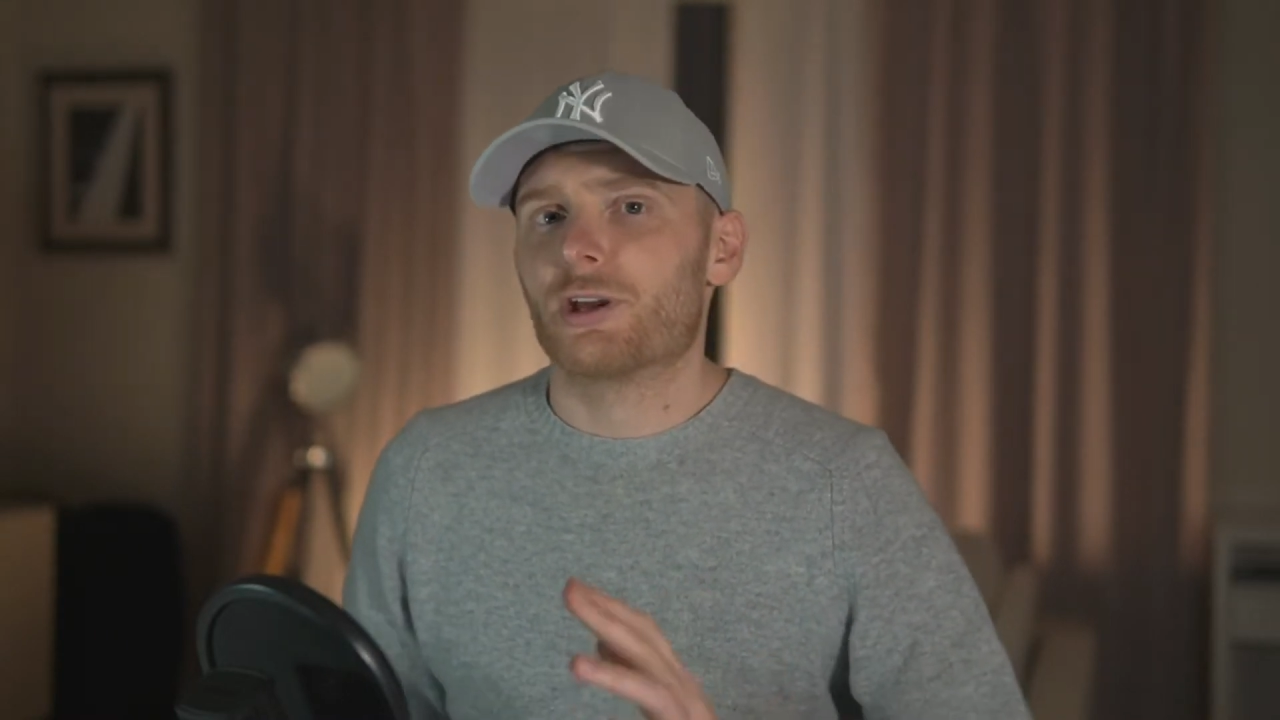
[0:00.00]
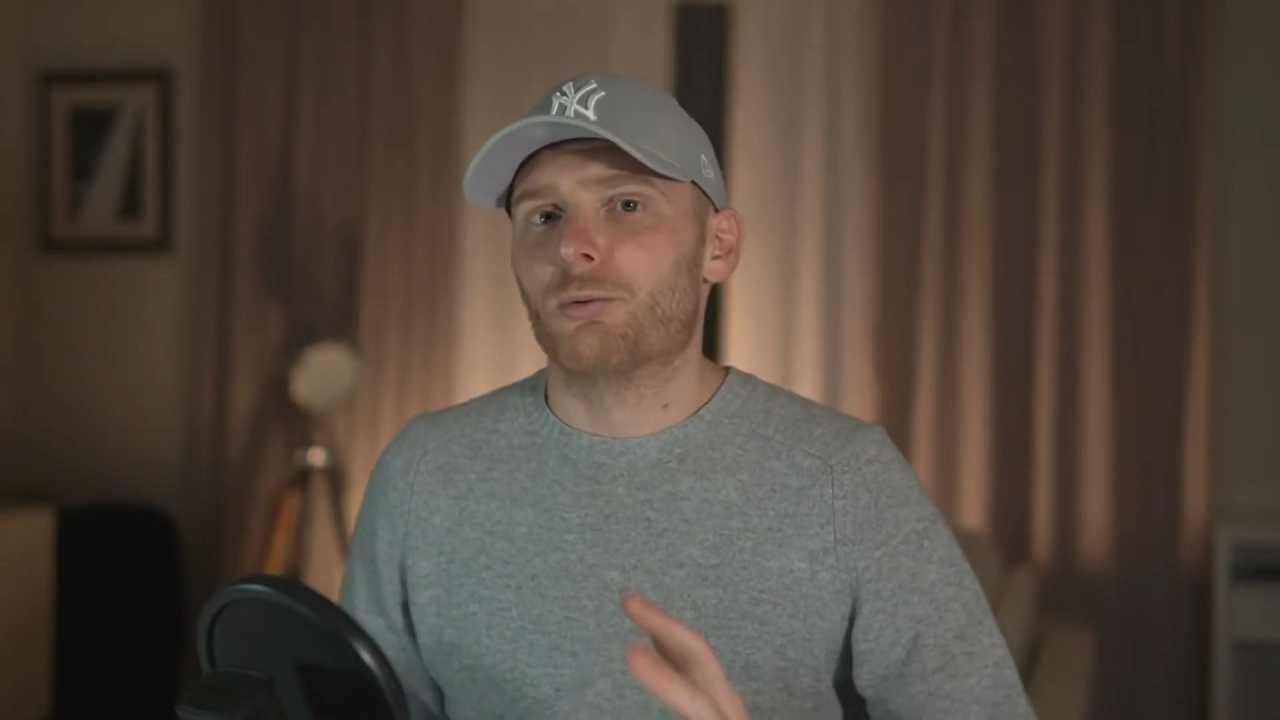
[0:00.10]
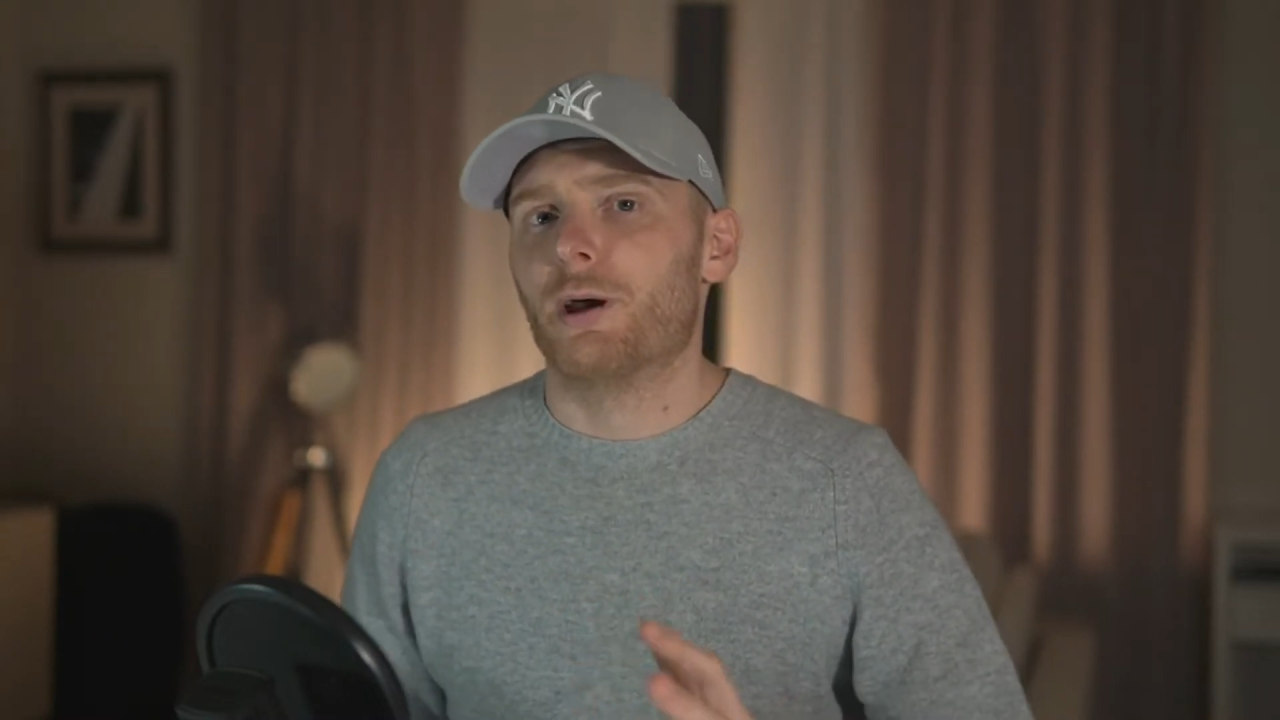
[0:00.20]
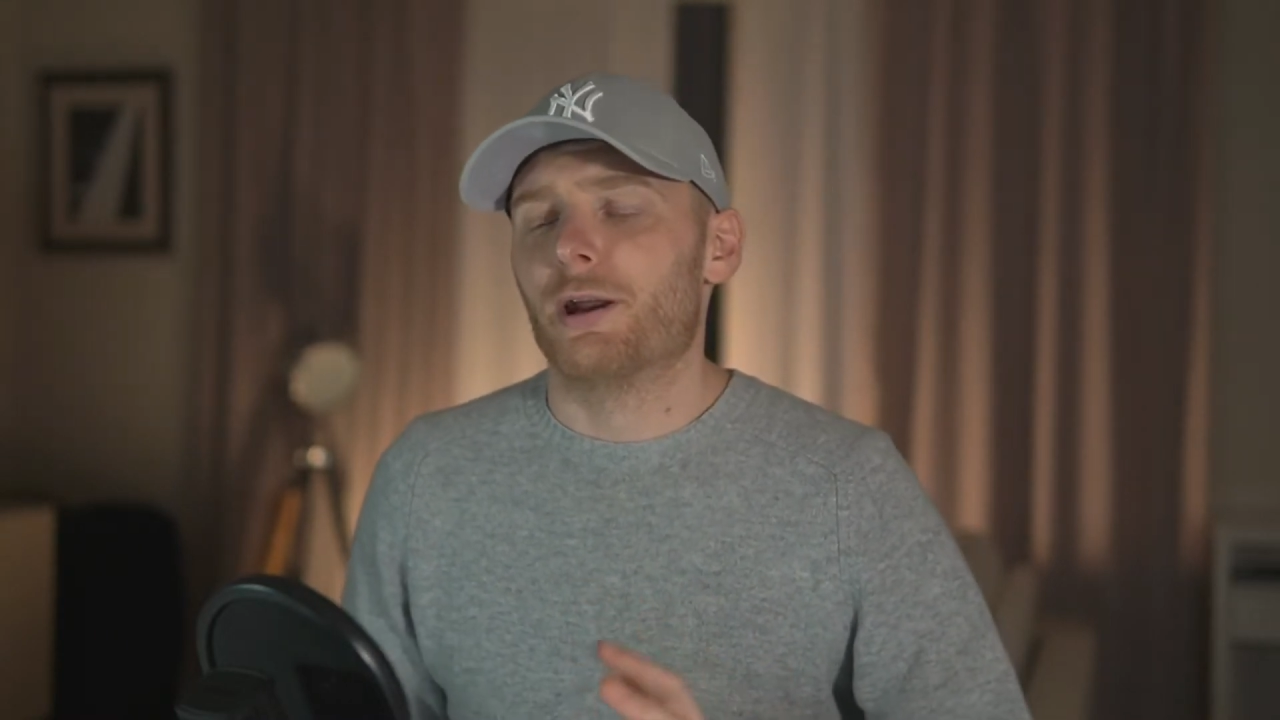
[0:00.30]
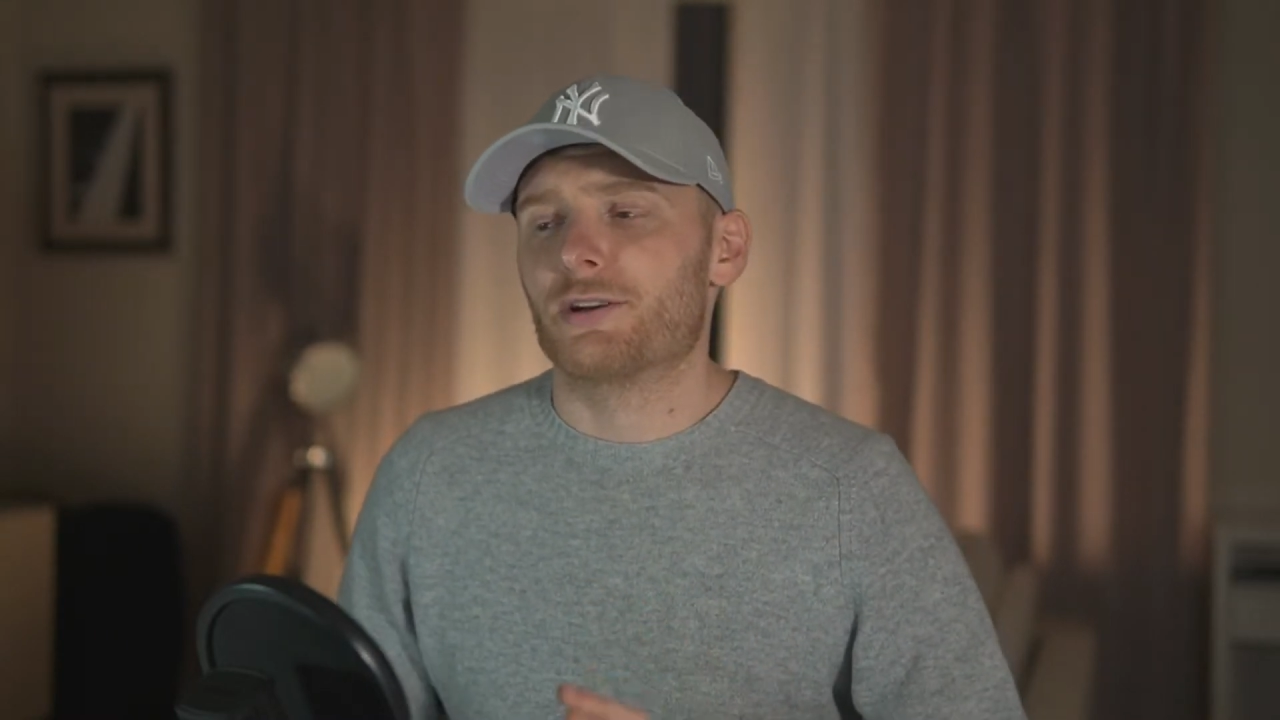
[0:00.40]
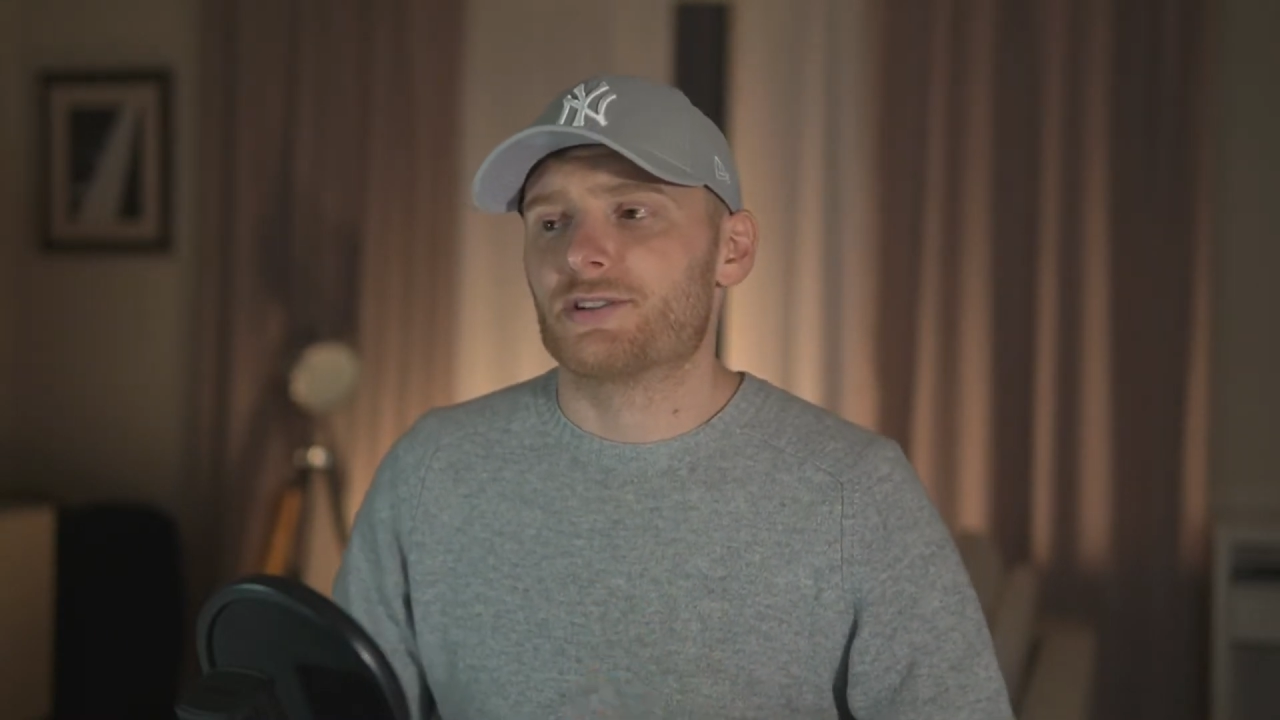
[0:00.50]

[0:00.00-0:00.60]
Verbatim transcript: require